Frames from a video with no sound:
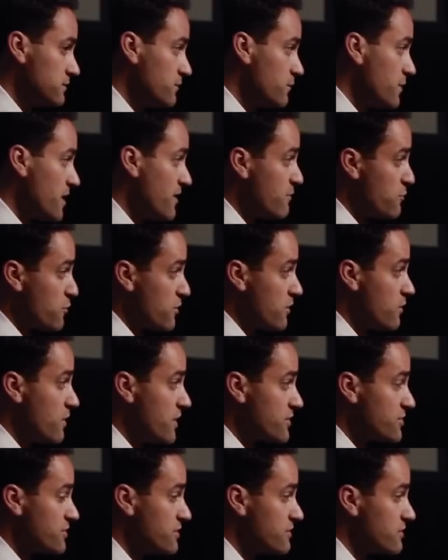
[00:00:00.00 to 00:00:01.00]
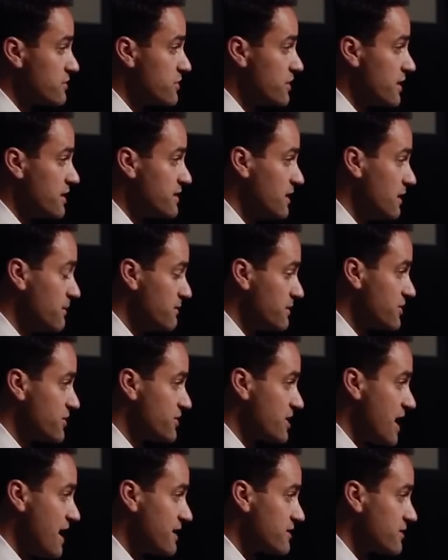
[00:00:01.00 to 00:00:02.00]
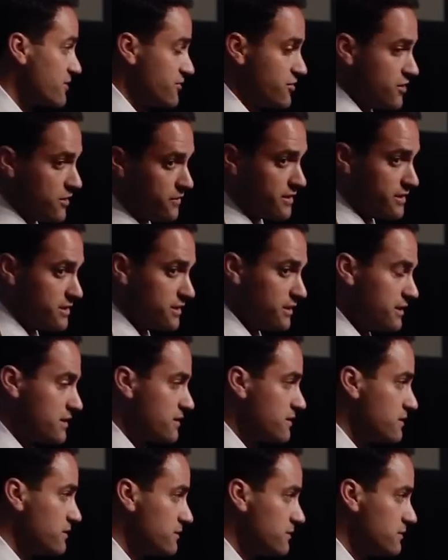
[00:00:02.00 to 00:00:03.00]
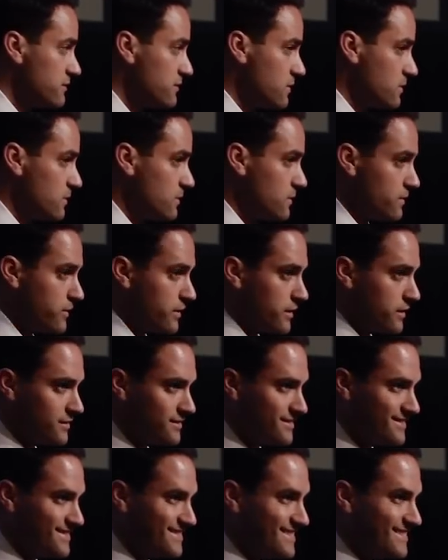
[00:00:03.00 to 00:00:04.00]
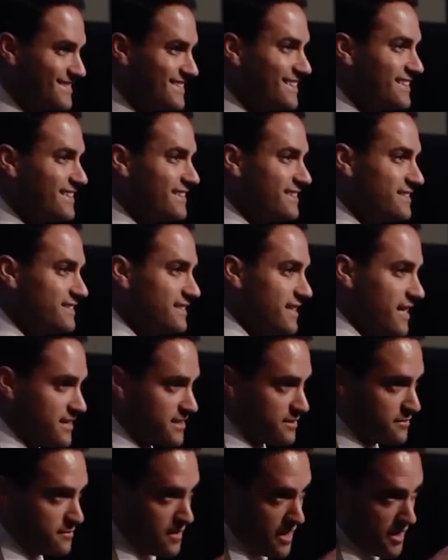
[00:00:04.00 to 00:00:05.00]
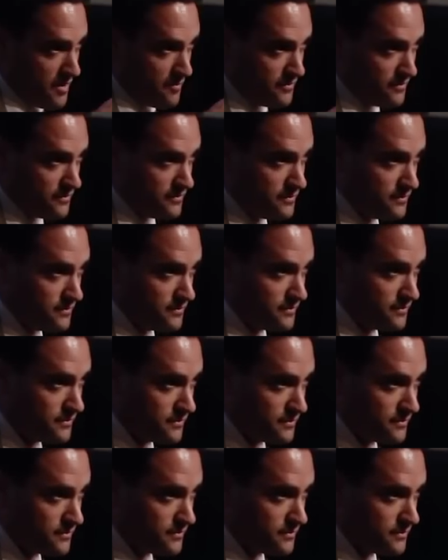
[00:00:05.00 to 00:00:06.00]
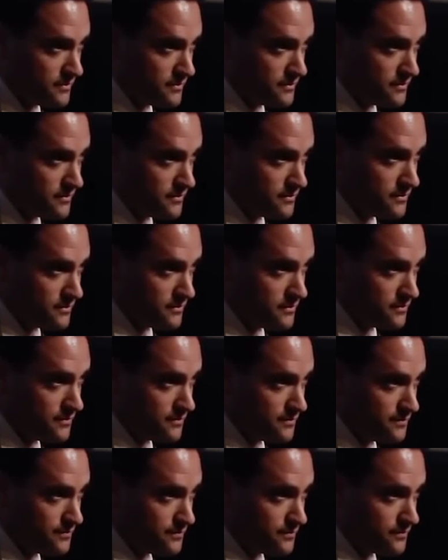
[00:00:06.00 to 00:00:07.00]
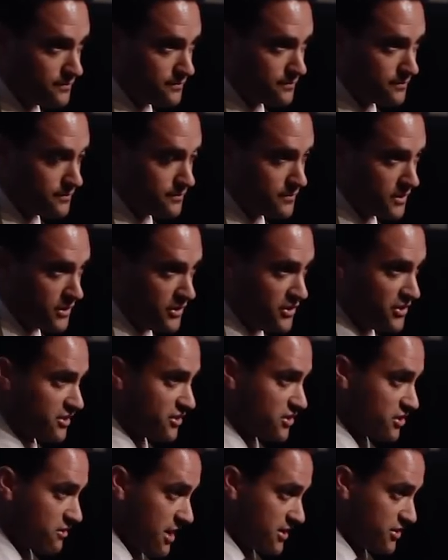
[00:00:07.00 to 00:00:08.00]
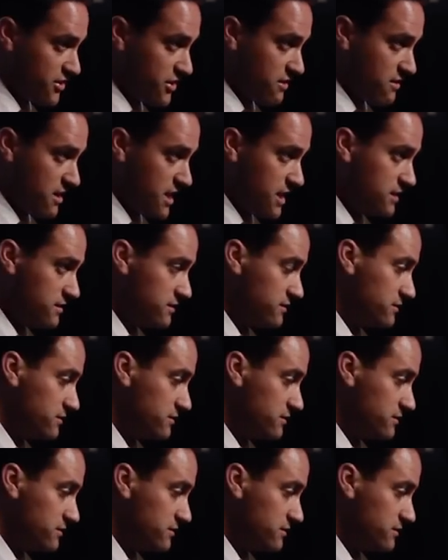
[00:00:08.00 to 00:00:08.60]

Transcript: We have more questions. Should I tell them to just ask Jonas later? Okay. Yes, ma'am. Are you just scratching your head?